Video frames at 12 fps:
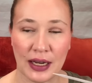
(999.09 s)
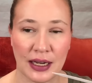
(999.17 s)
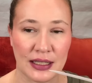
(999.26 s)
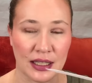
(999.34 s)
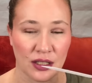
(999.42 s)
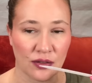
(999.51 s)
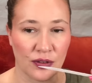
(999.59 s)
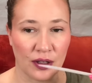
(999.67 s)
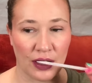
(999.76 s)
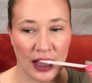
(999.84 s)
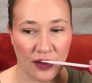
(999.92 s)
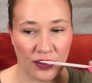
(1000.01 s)
It doesn't feel
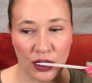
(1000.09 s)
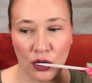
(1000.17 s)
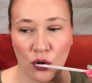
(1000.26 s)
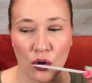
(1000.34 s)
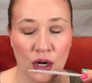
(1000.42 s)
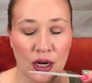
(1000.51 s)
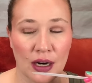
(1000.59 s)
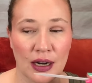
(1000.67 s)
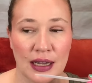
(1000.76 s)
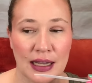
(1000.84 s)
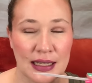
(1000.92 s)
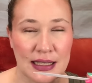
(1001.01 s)
heavy or
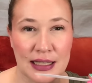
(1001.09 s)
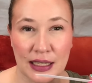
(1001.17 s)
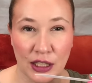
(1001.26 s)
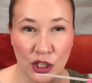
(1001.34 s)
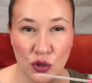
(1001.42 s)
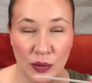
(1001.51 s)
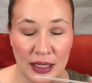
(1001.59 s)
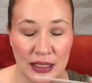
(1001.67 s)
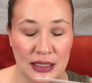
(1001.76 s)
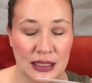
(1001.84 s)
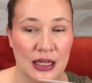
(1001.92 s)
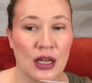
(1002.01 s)
sickly
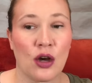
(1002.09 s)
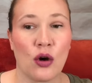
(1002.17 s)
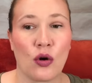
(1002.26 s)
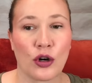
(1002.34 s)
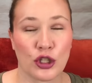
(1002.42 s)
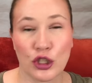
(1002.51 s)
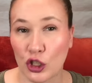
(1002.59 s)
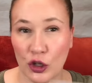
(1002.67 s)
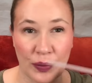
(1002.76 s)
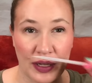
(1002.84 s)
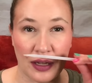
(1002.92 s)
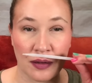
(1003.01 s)
sweet or
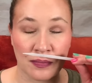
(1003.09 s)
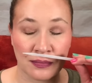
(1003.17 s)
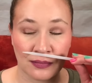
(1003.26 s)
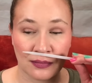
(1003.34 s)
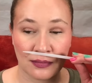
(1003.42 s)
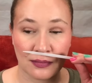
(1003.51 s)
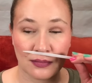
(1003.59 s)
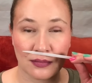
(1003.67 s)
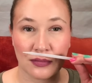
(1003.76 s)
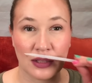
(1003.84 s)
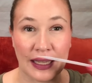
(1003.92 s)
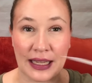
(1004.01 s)
syrupy
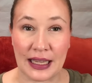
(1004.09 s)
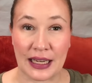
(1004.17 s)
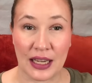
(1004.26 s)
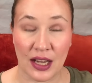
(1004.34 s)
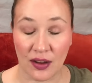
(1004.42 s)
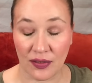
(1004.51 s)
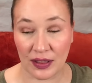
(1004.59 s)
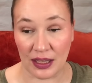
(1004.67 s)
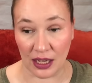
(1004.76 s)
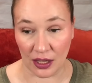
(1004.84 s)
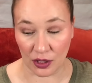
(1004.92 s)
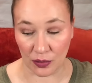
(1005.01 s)
like any of the
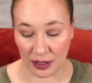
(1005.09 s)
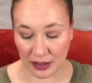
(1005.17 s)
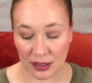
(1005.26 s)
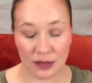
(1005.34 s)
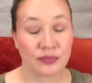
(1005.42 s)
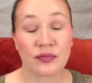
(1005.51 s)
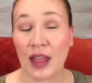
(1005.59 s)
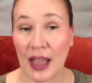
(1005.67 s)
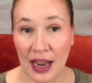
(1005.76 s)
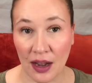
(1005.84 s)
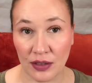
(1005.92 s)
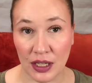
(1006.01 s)
other ones. I
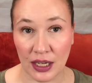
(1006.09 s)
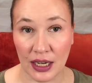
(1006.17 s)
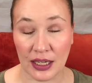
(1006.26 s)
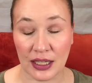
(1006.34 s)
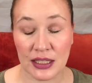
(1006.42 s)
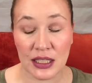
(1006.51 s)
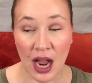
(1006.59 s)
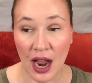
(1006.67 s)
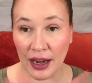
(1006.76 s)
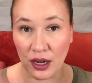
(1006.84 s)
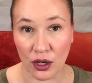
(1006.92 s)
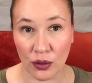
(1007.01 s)
have done an
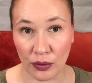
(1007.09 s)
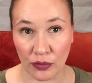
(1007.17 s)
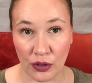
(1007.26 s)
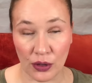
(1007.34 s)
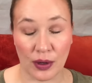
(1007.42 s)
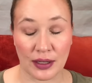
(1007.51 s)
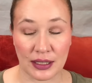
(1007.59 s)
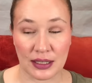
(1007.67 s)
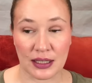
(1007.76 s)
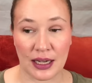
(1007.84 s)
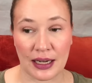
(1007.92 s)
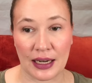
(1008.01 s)
entire review on this
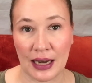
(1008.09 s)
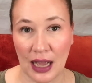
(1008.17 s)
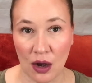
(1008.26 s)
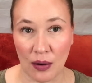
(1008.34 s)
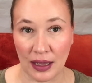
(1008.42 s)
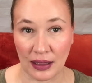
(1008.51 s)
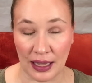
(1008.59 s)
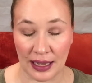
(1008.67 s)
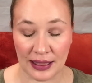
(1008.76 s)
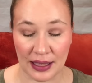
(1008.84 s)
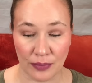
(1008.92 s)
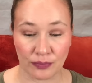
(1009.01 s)
line and how I
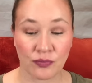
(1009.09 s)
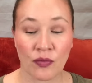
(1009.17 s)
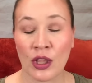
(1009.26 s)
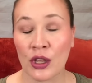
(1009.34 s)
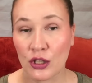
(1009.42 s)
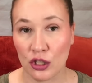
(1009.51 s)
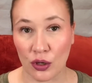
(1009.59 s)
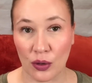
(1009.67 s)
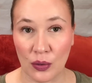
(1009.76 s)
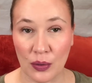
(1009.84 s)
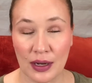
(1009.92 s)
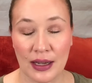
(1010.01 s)
like them.
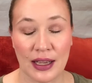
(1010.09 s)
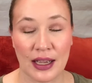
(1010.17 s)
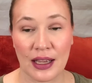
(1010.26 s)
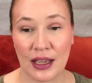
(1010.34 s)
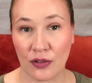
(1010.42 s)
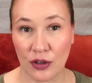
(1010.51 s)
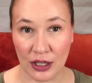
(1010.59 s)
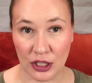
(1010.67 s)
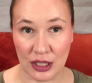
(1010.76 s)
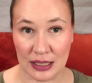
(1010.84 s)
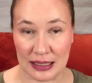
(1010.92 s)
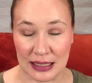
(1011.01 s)
So if you're
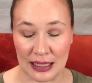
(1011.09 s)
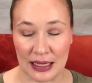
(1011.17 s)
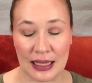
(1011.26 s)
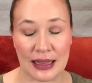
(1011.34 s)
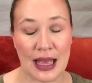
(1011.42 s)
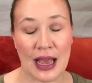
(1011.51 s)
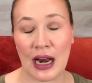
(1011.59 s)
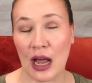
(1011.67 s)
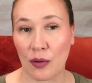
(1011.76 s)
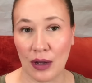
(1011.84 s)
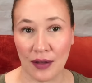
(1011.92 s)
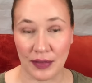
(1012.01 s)
interested in that, I
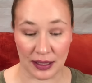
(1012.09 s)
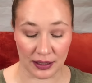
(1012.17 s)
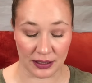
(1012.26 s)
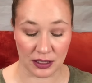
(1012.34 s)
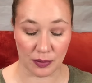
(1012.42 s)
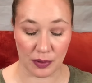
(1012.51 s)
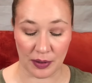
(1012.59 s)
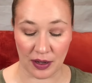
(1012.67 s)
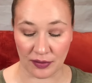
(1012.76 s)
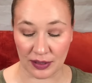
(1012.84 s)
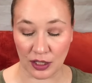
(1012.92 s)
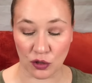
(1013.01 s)
will have that linked up above
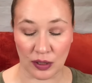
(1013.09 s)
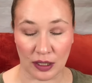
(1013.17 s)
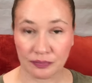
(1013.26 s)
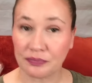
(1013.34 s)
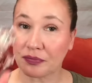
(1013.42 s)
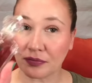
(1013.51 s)
as well.